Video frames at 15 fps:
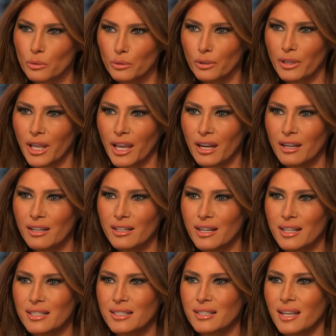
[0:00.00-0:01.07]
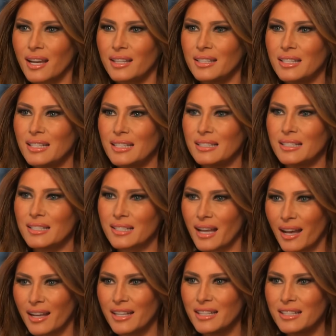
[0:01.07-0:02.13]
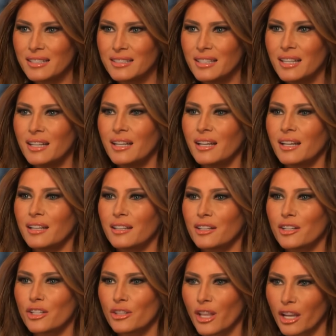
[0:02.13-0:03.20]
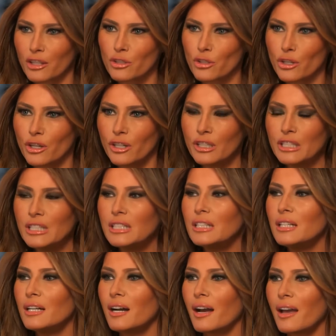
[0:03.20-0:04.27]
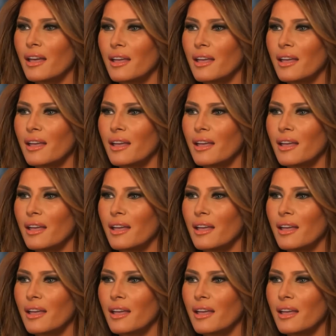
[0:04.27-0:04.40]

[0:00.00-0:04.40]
And what of their friendship? Was it ever as genuine as Stephanie believed, or